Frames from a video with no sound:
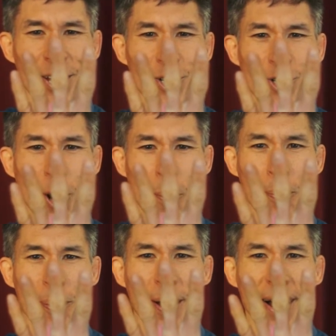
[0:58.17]

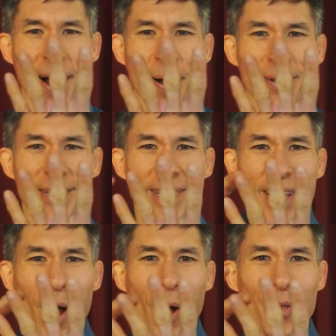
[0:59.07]
jump onto
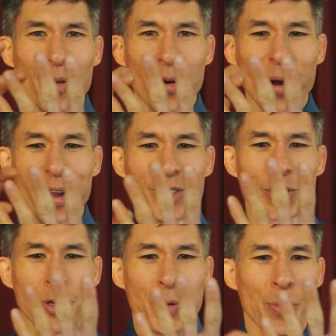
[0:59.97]
the other
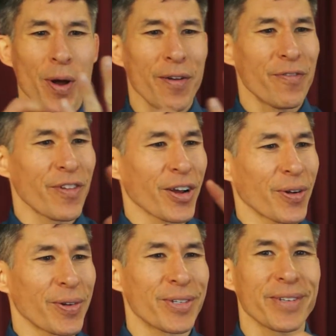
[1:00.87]
2
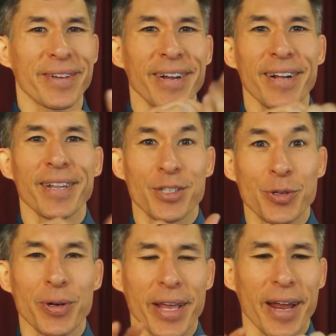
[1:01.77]
fingers. Let's
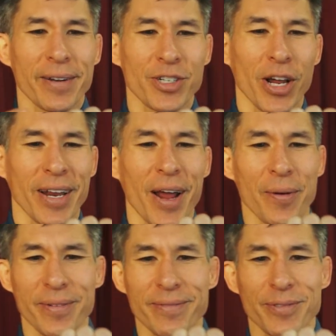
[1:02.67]
do it again, check it
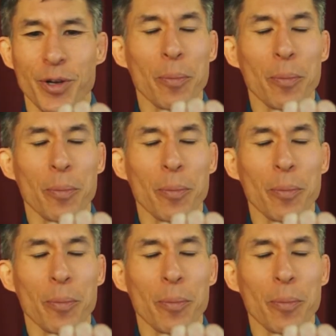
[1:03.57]
out. Don't